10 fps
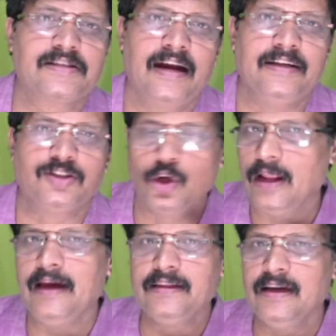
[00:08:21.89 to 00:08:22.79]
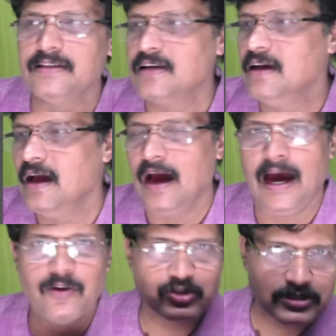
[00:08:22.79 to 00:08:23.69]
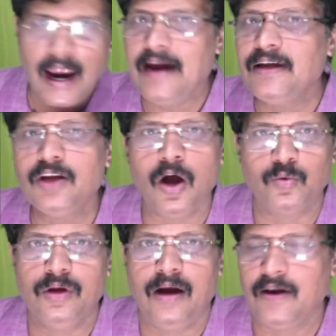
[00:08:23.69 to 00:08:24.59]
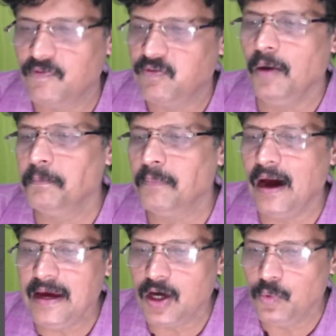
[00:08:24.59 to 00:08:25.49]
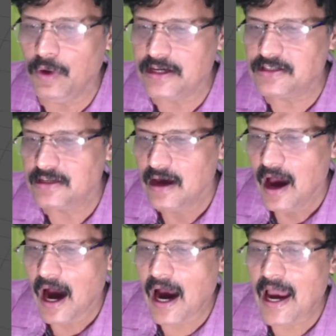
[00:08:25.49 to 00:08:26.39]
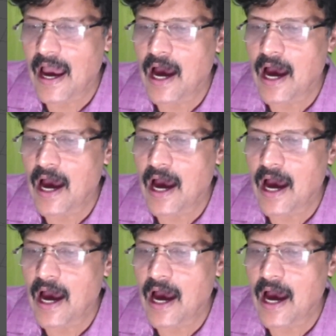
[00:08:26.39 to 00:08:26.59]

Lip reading: So, like this I have sat down, and for my quiz I have